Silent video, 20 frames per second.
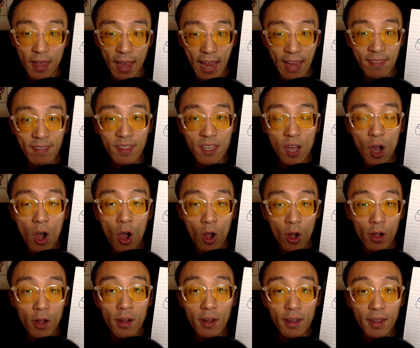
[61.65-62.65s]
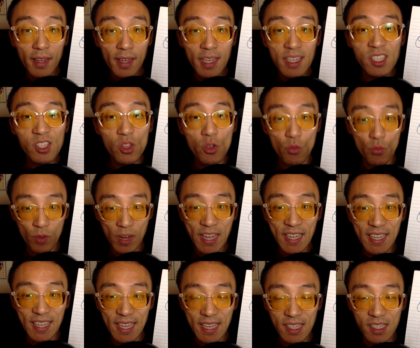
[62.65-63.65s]
And the R is the
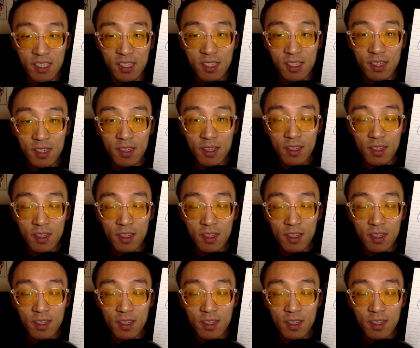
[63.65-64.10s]
radius.